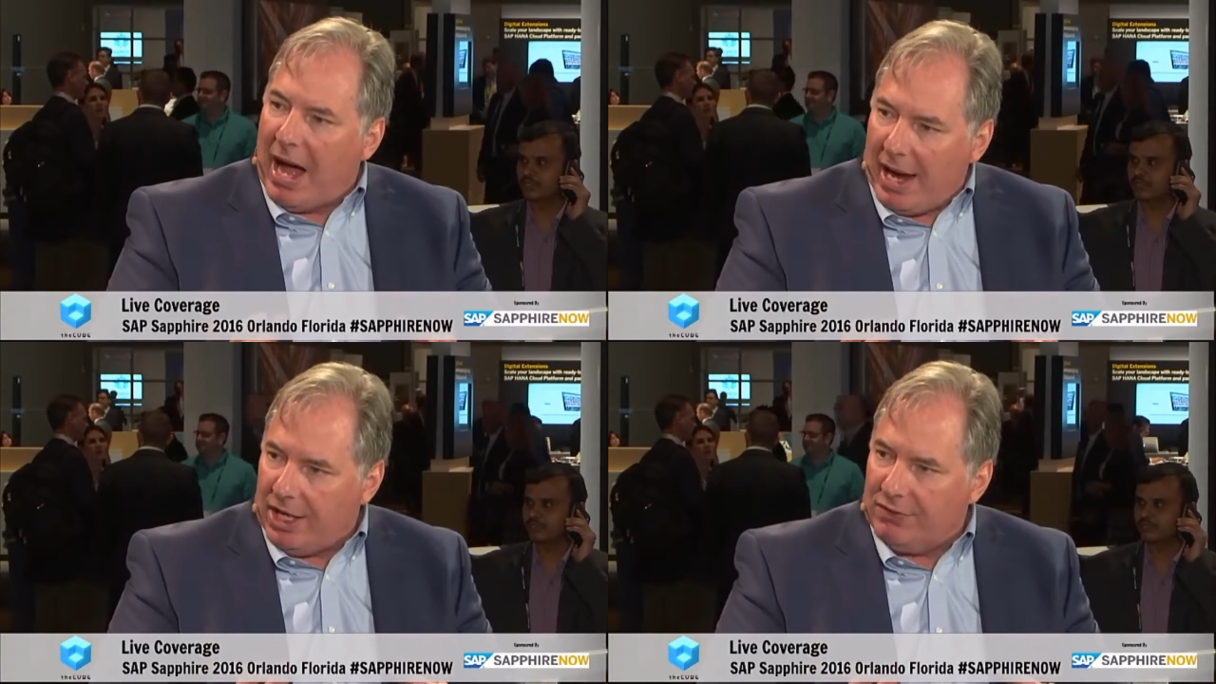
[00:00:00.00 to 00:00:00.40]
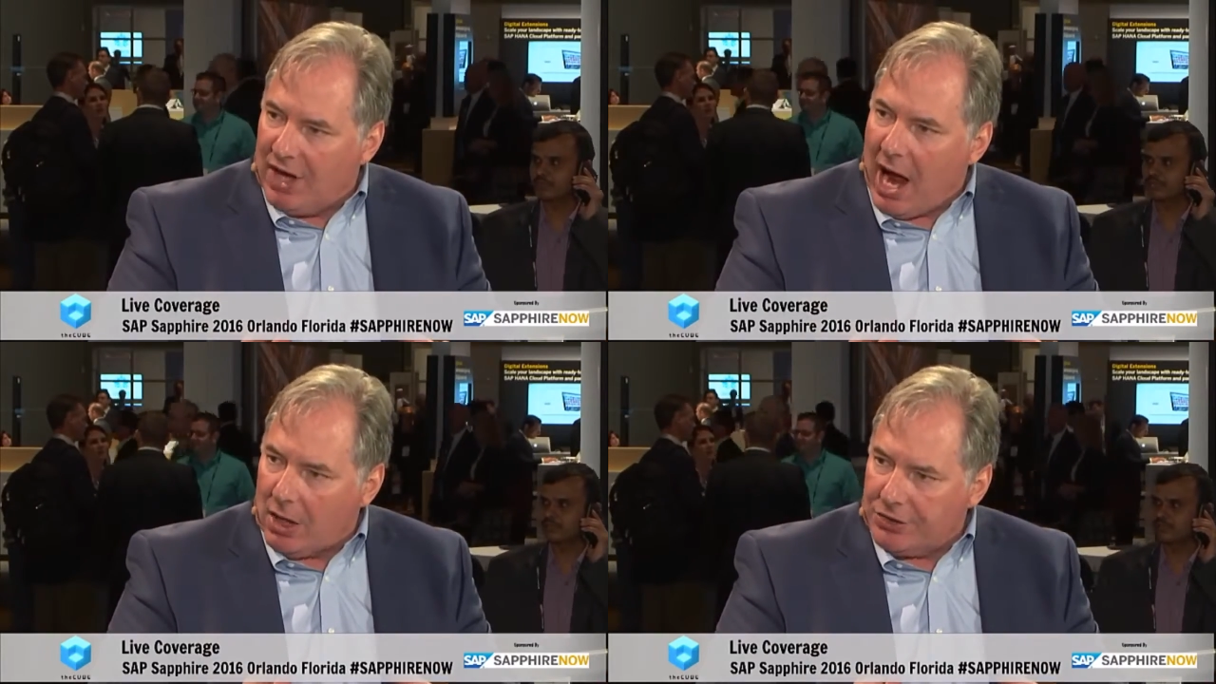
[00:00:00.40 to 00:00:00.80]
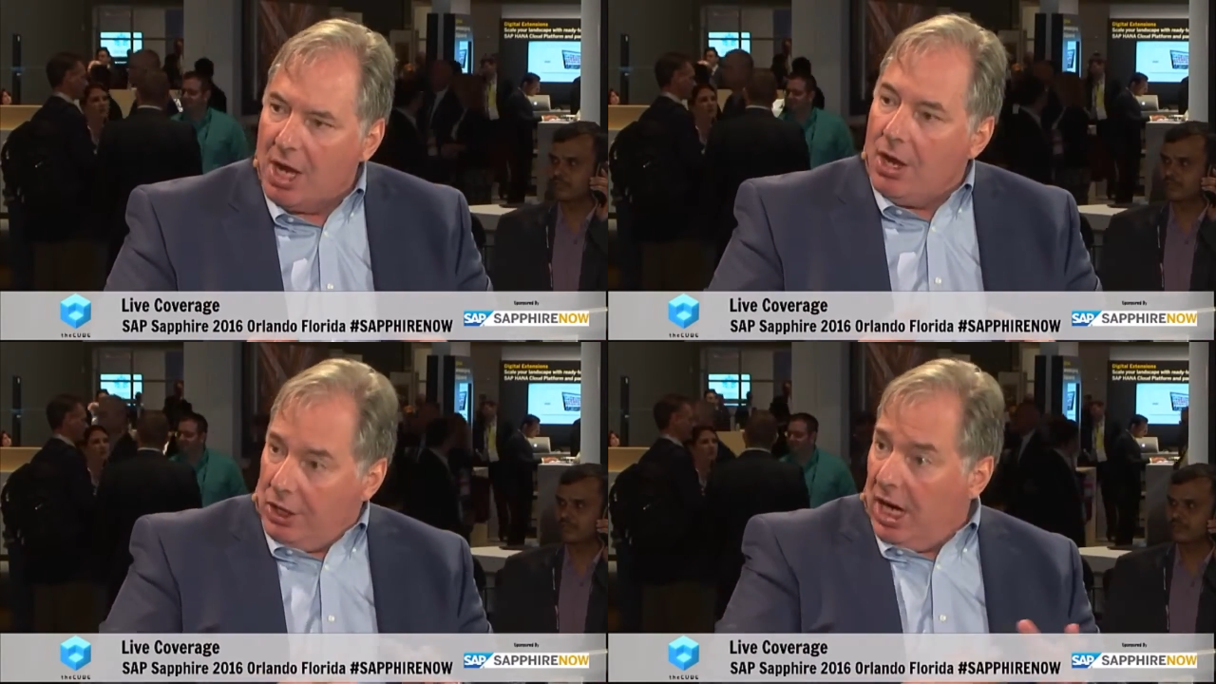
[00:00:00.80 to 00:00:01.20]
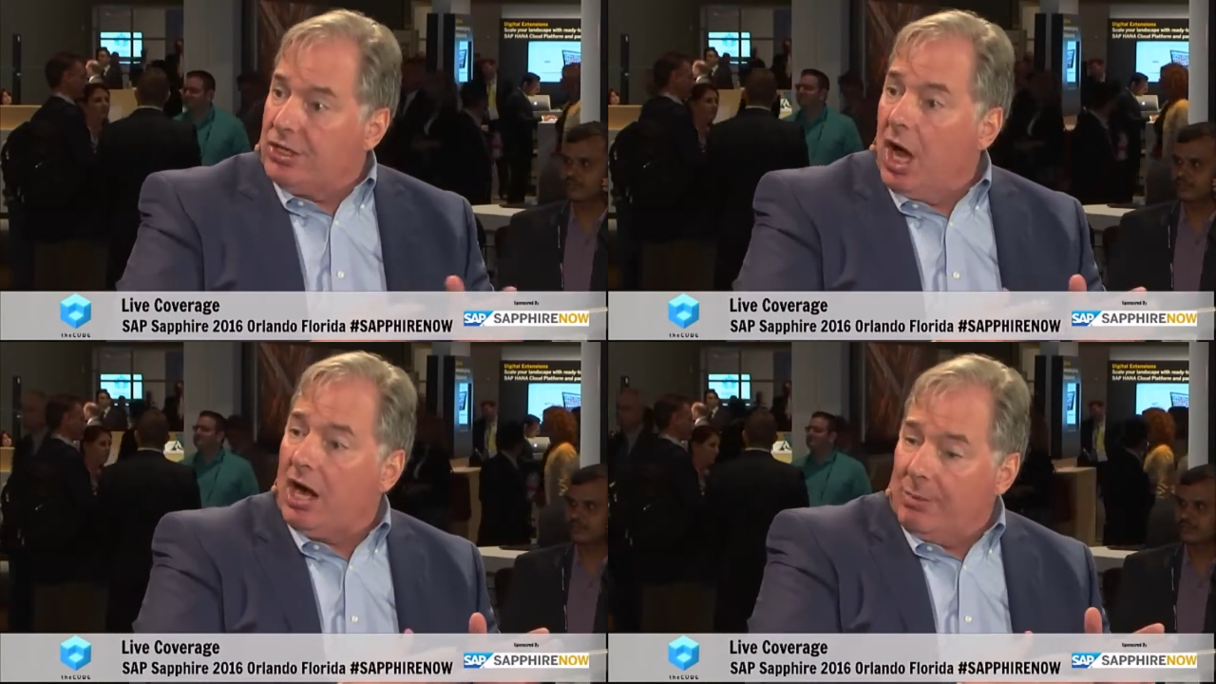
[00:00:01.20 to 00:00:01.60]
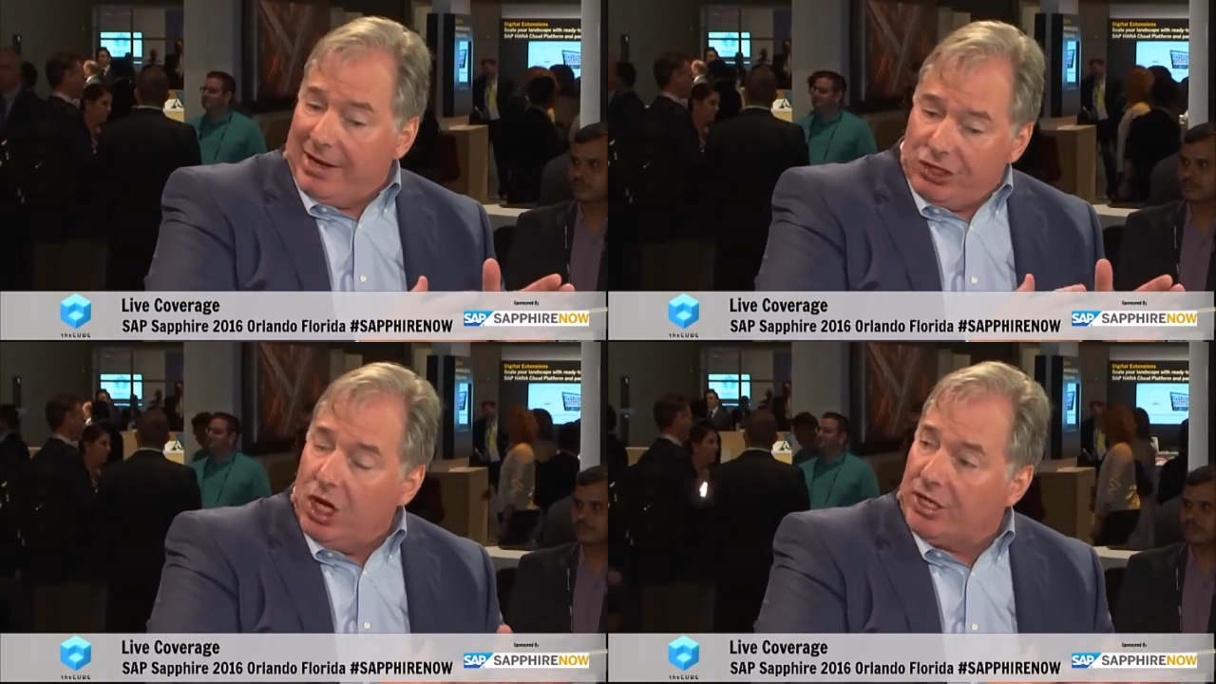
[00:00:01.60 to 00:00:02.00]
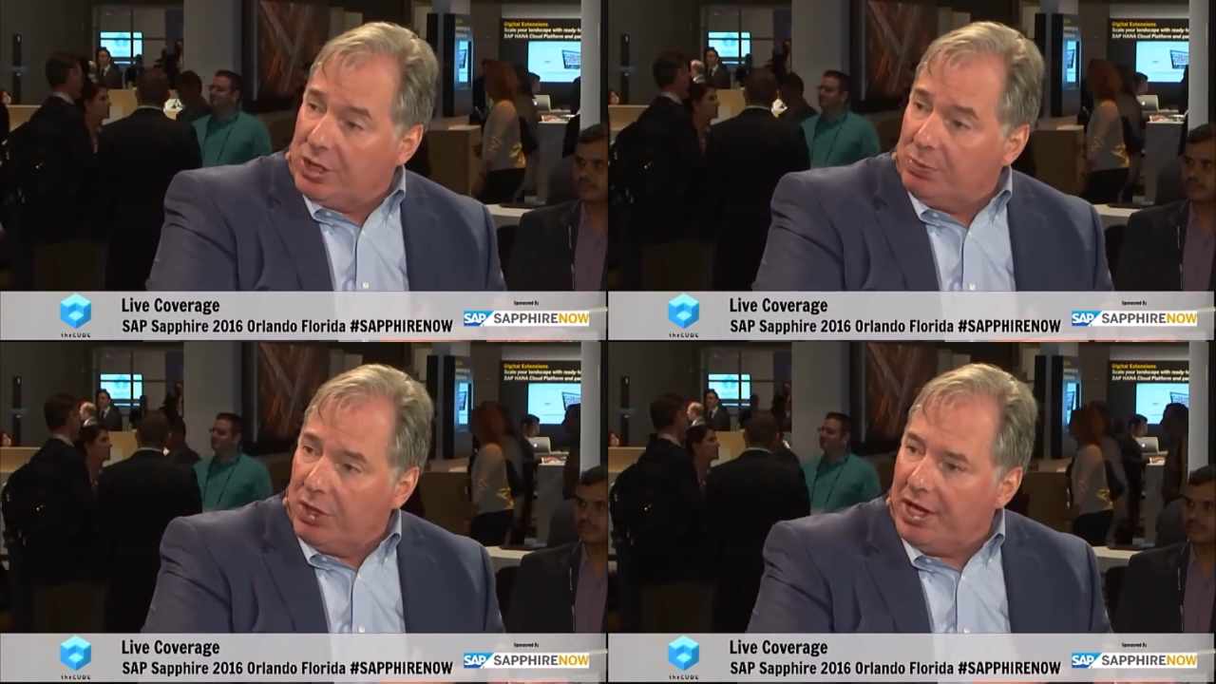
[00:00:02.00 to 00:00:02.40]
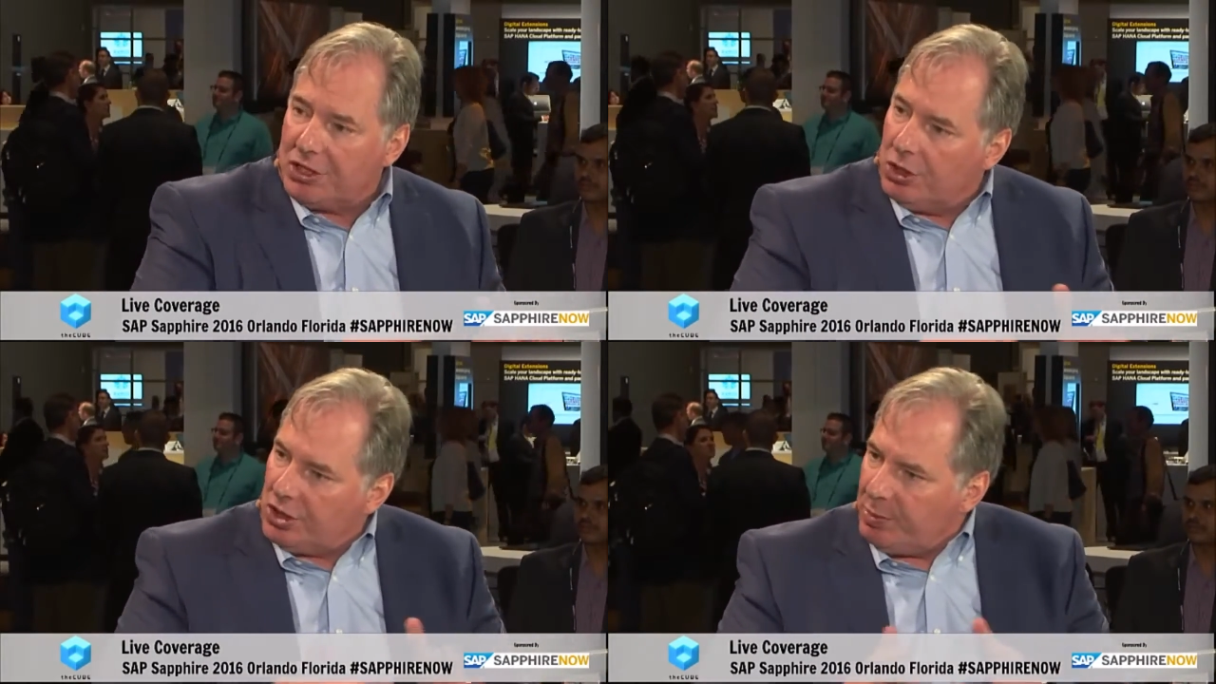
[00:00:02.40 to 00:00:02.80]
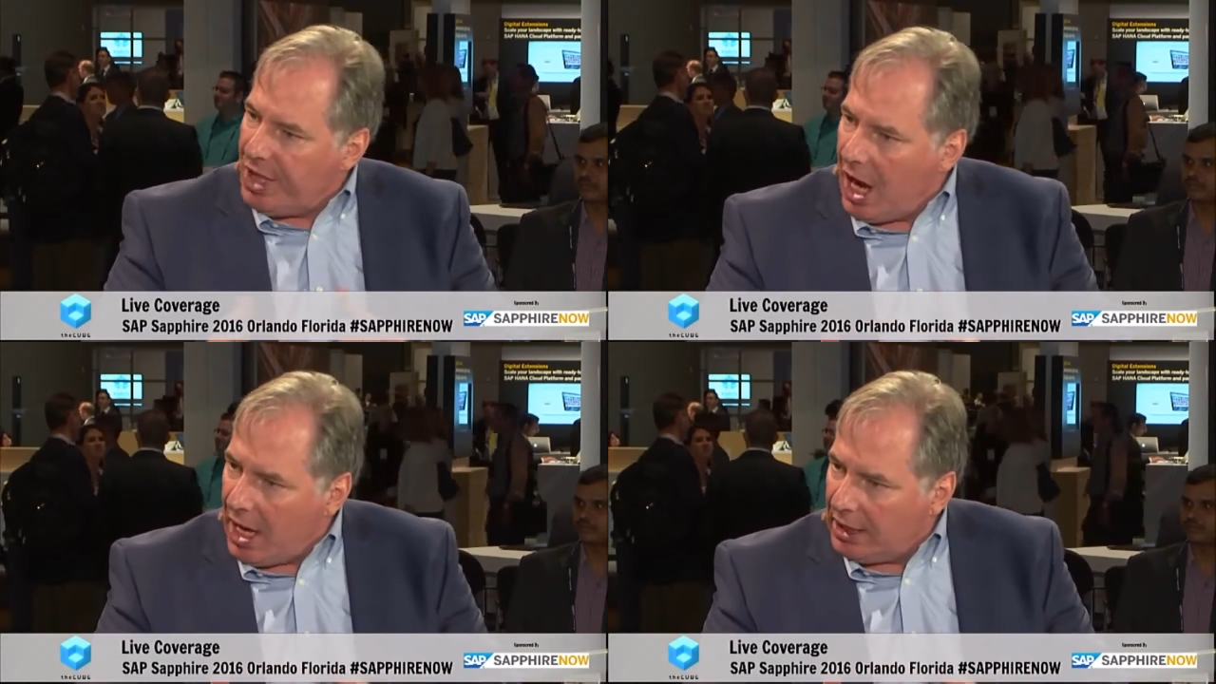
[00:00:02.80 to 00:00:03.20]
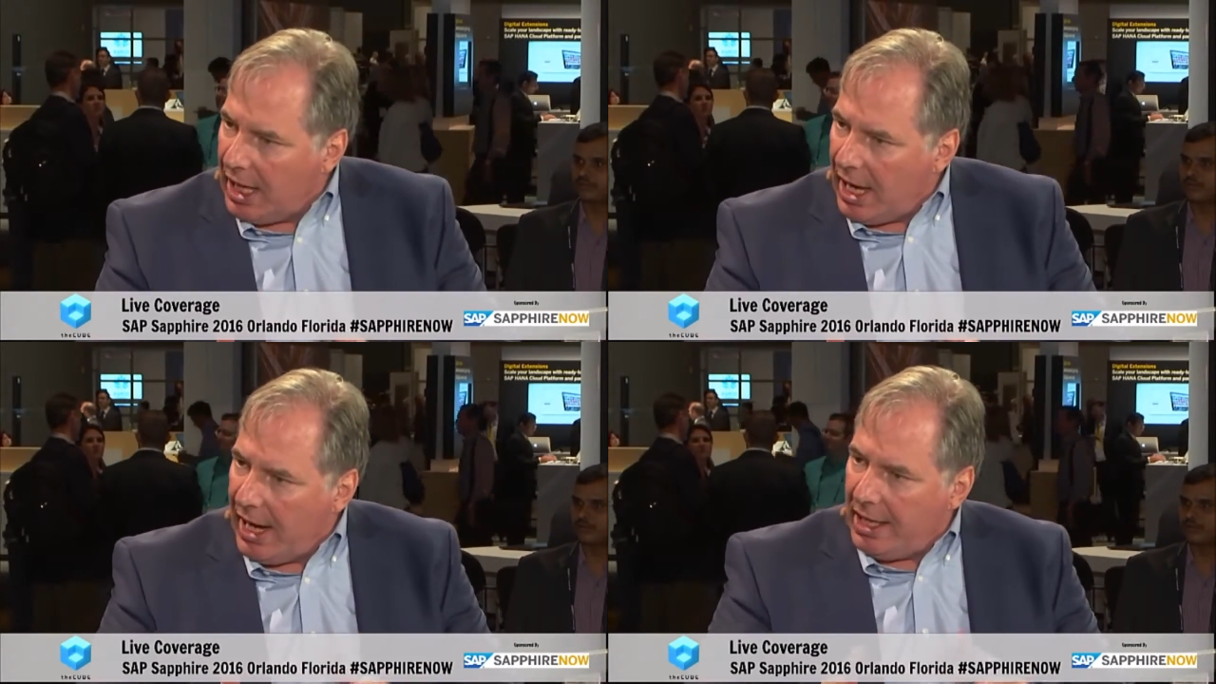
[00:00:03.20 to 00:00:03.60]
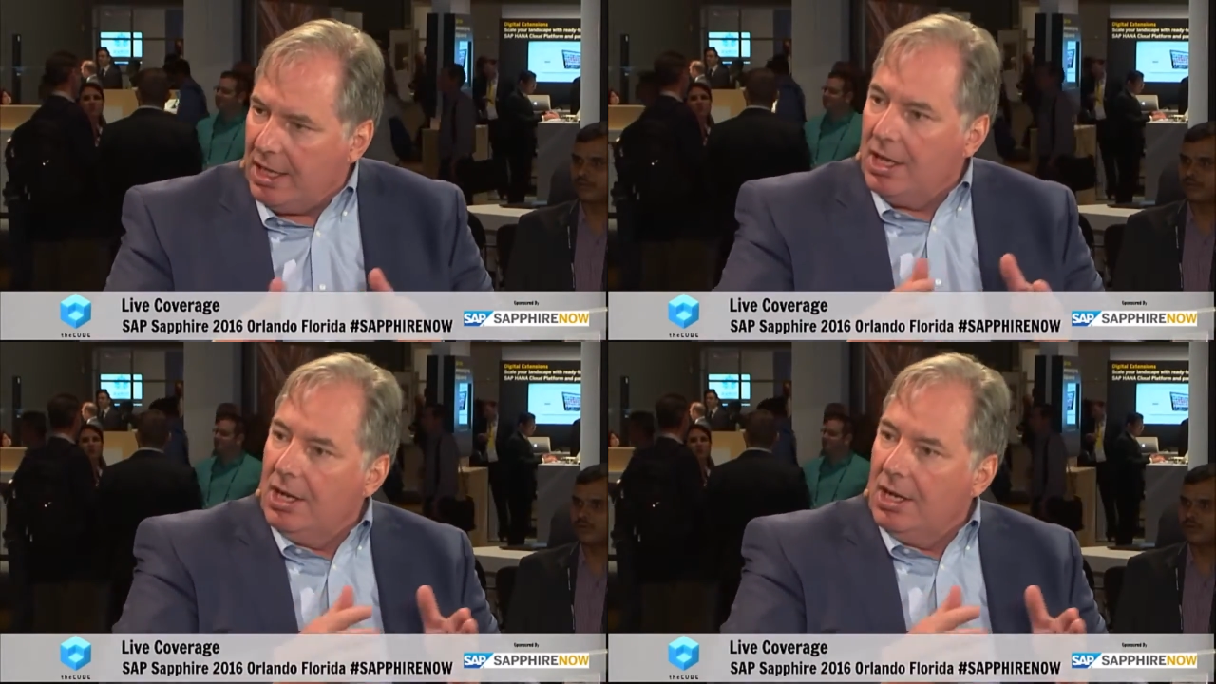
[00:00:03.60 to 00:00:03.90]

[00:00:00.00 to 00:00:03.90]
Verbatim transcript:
Speaker 1: body of knowledge. You're not talking about just a place. So this will be online.